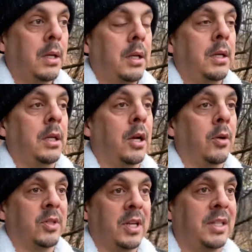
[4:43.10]
you know, it
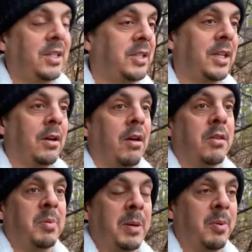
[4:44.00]
was nice to see all the
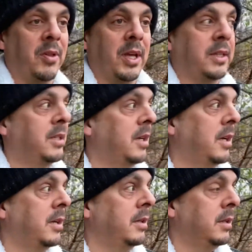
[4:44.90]
people that
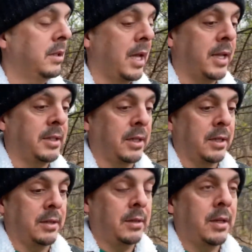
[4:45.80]
uh, that
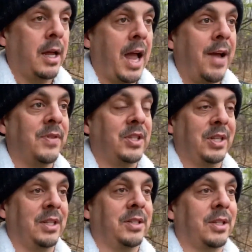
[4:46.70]
uh, I haven't
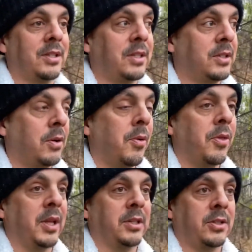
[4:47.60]
seen since this whole
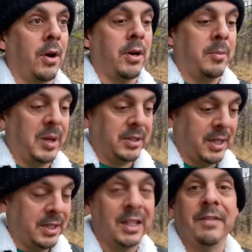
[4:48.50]
thing started because I
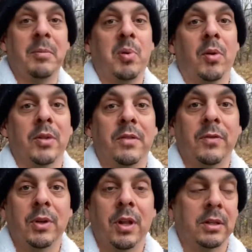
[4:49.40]
did live in Portland for
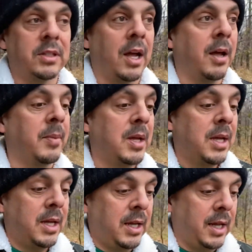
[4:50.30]
a long time,
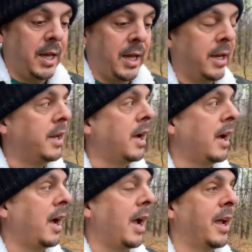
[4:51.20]
and
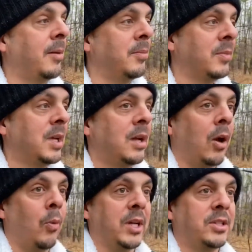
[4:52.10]
uh, I am a
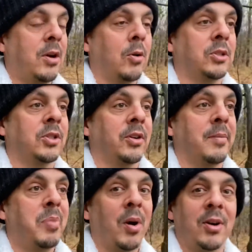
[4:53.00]
West Coaster in
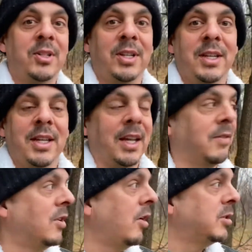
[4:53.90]
part,
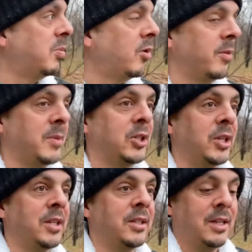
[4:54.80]
even though I was born in
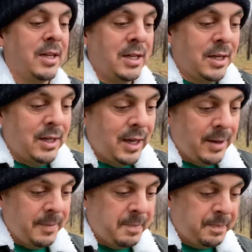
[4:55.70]
Michigan. Um,